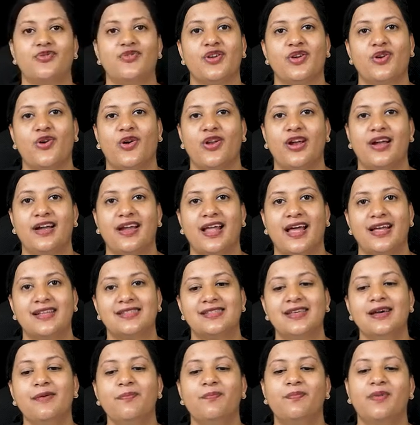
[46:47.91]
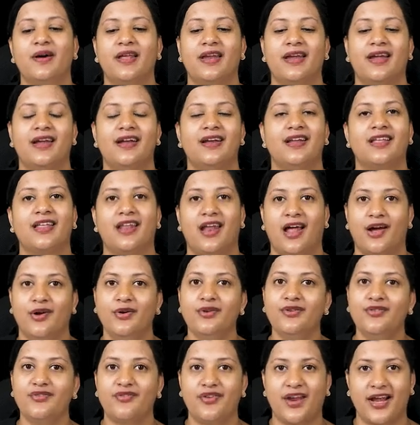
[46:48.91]
We call it as a parade
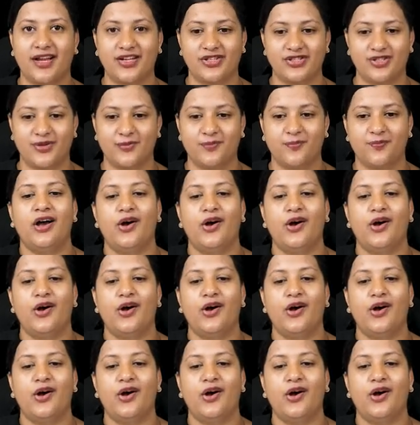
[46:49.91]
ground fracture.